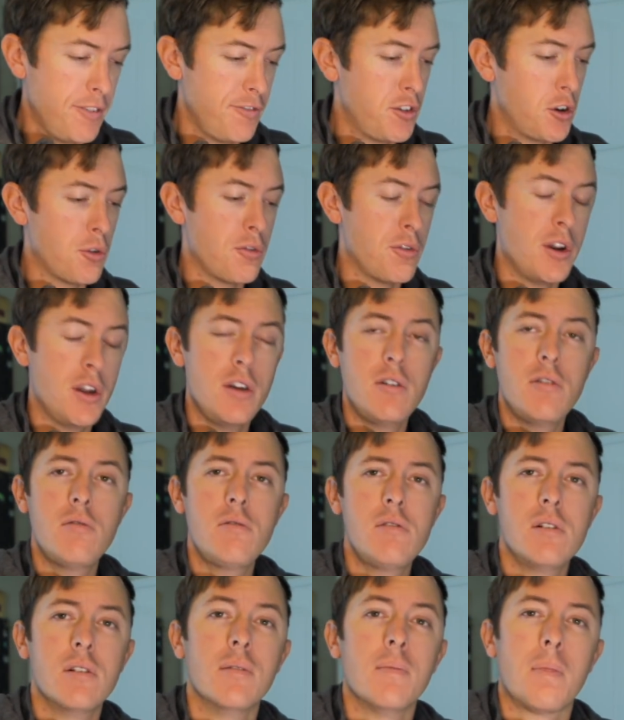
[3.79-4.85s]
If you're
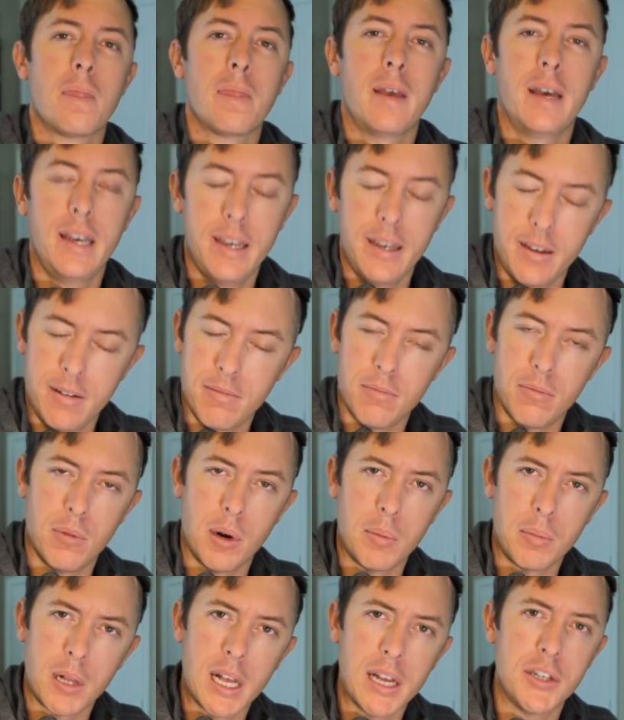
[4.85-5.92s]
new, hey,
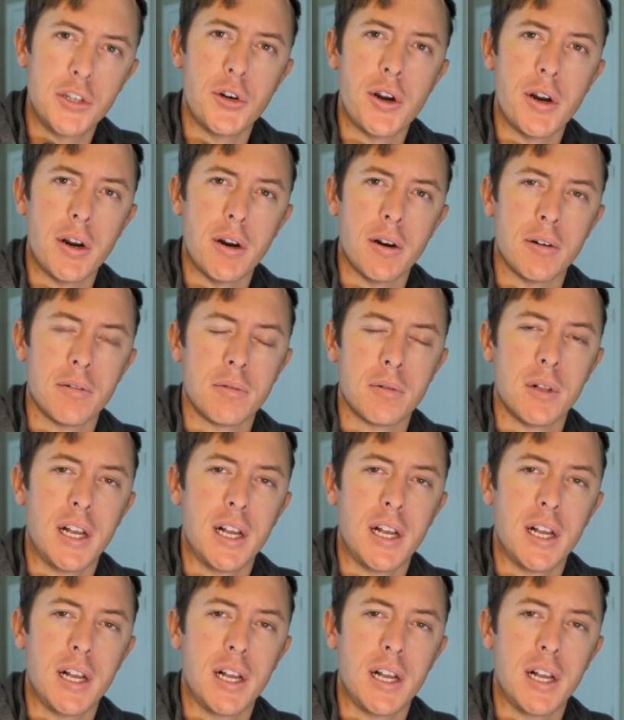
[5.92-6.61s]
I'm glad you're here.